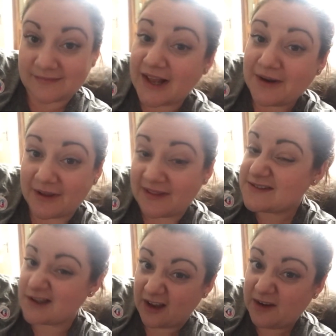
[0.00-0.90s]
Anyway,
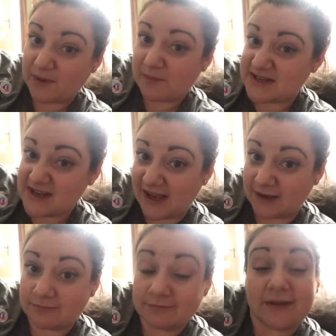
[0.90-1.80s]
that's kind of been my
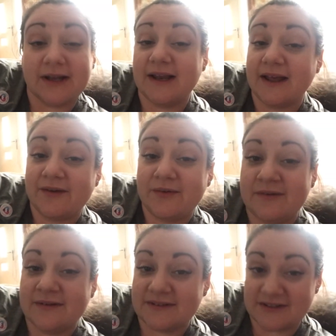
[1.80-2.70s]
day. And now
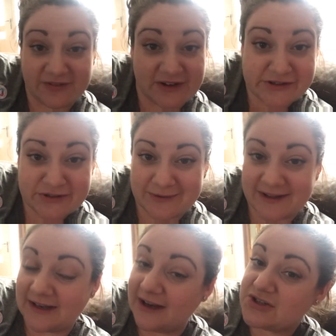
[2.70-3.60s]
to finish with
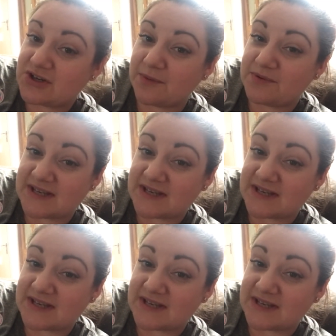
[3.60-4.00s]
a lush cup of